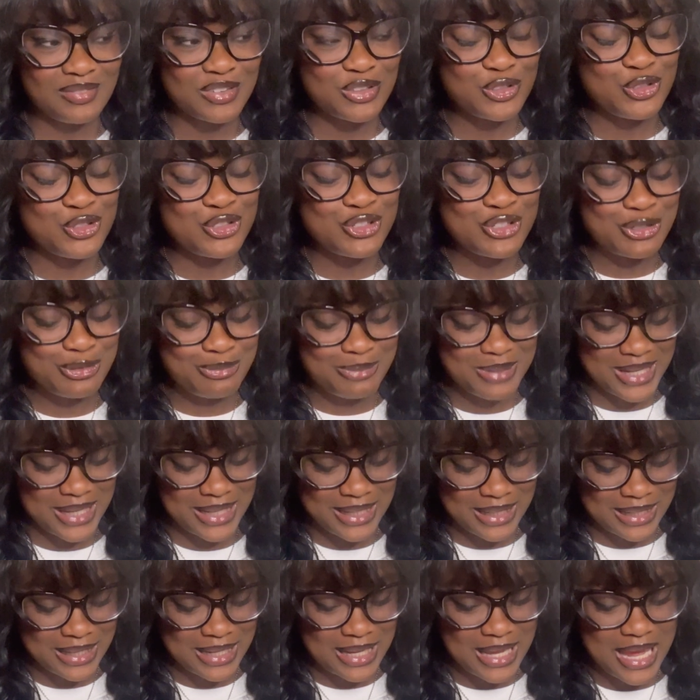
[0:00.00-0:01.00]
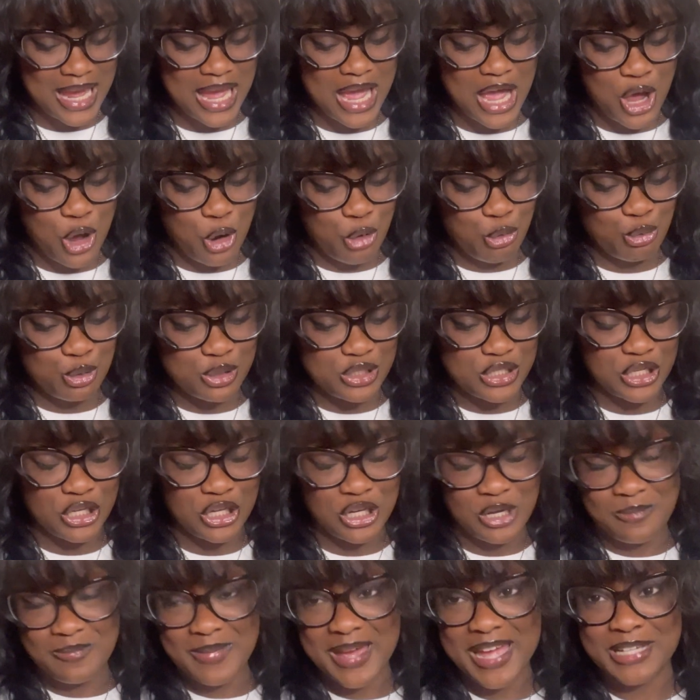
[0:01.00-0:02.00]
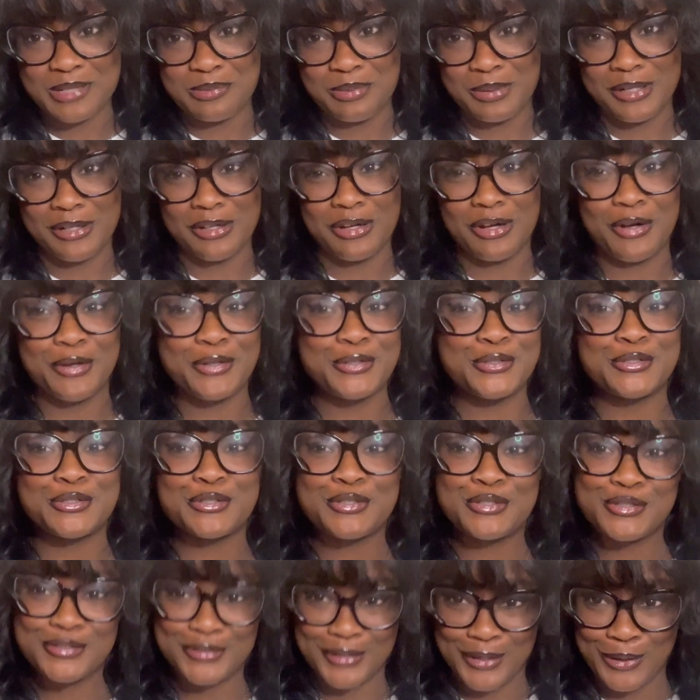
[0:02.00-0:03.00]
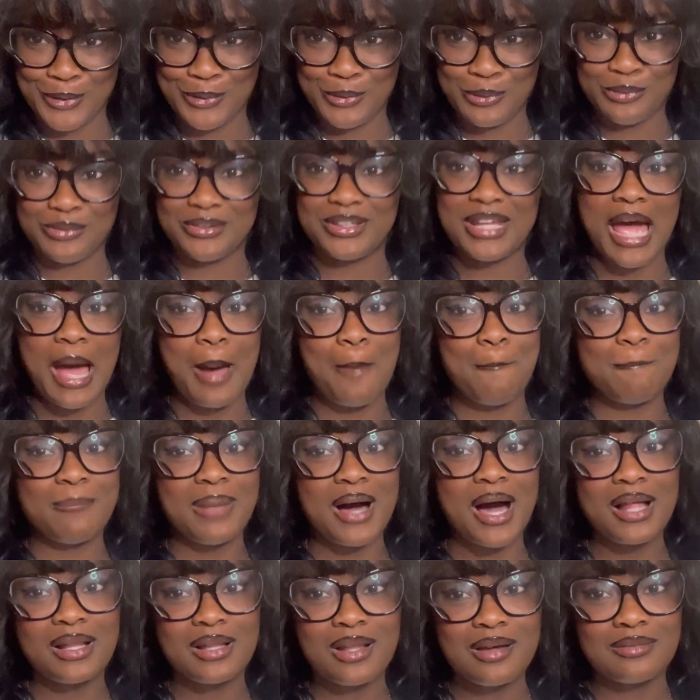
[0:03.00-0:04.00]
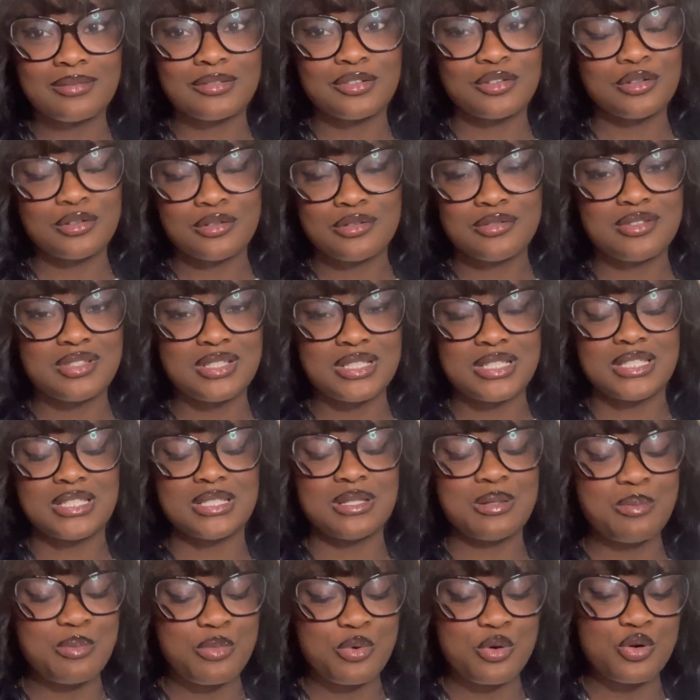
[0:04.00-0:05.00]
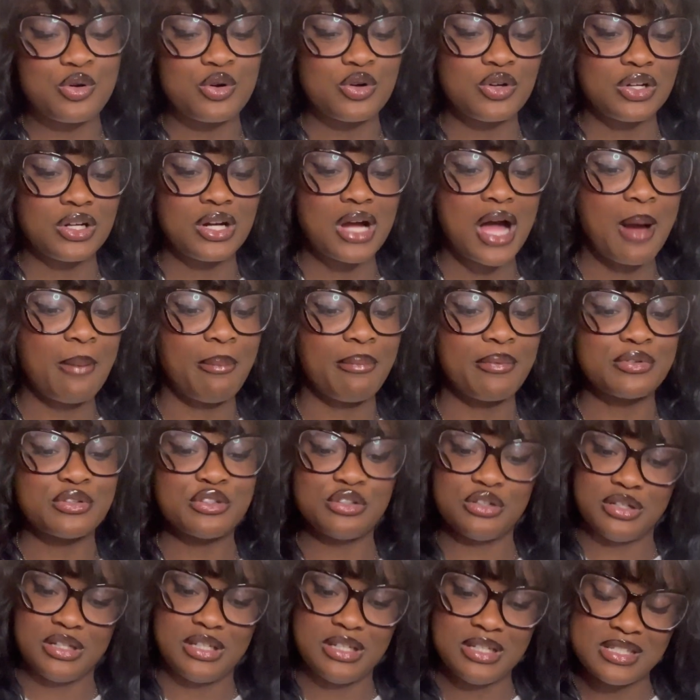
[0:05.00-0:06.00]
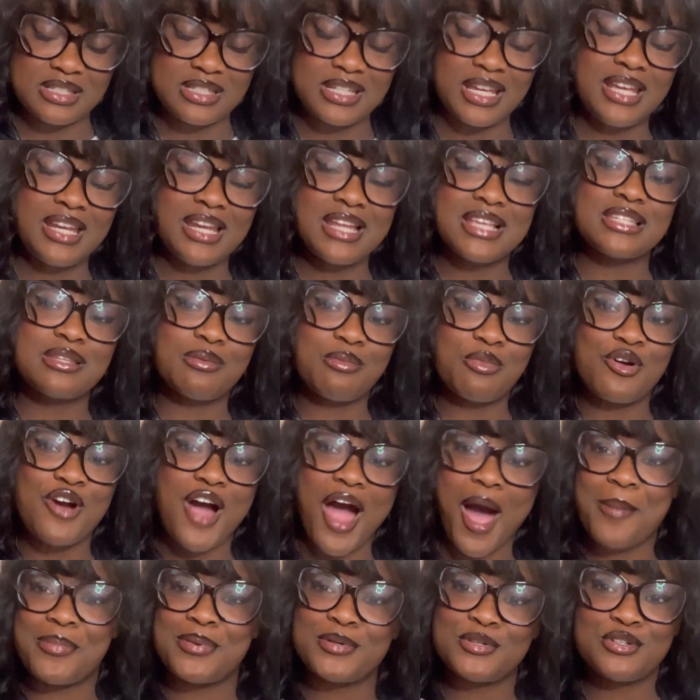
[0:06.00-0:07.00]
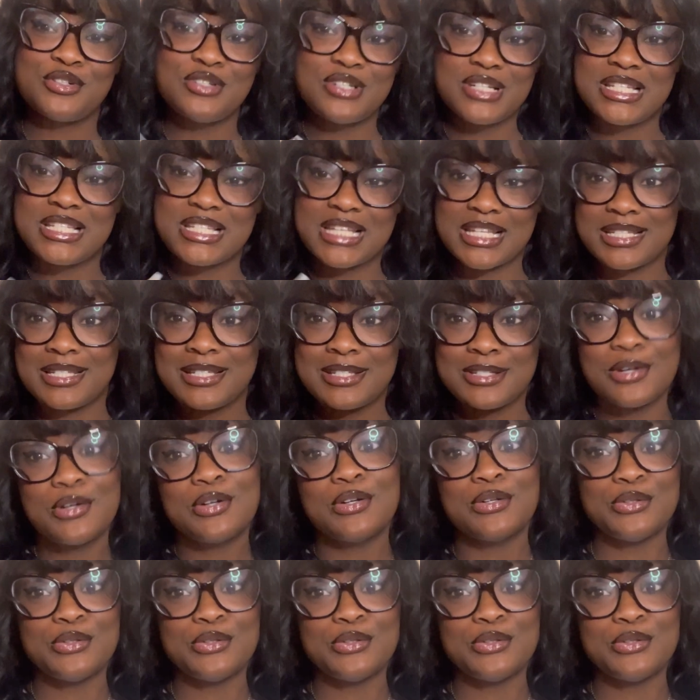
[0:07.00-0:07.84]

to me was a good match, but it also showed that Apollo Crews needs some more opportunities. He needs some more opportunities because he's gonna